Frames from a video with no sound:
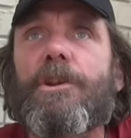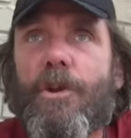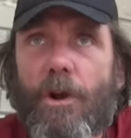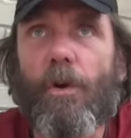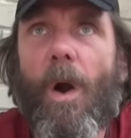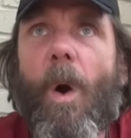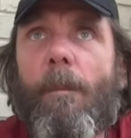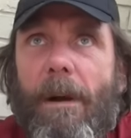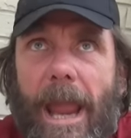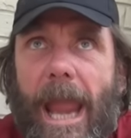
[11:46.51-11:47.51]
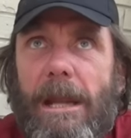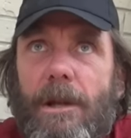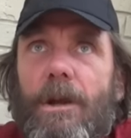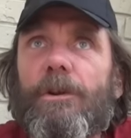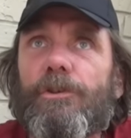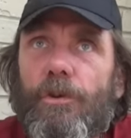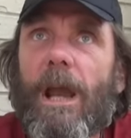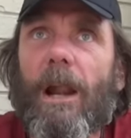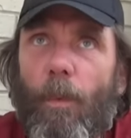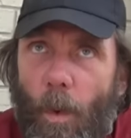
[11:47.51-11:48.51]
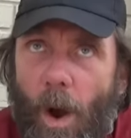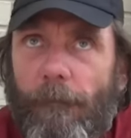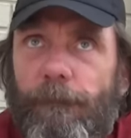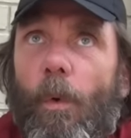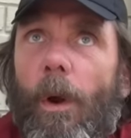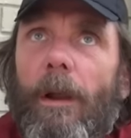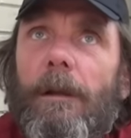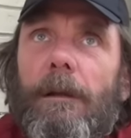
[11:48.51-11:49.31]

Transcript: You're a grown man. You got to work for it.